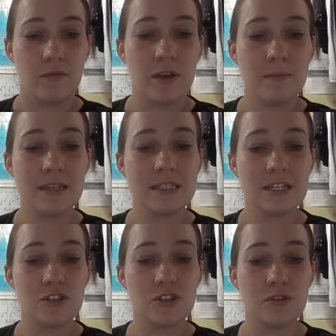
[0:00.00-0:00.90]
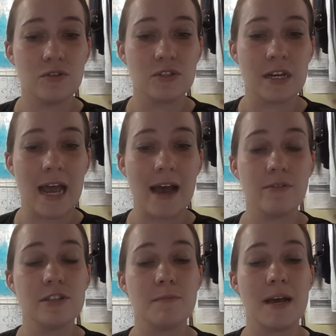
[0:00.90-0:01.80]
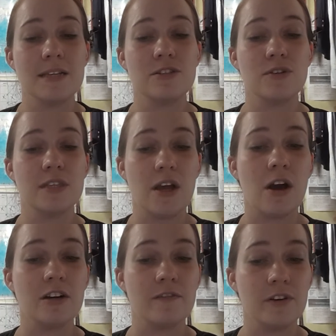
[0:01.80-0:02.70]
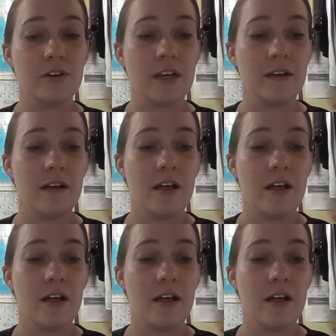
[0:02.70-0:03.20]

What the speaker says: We must teach students on how to master the art of learning.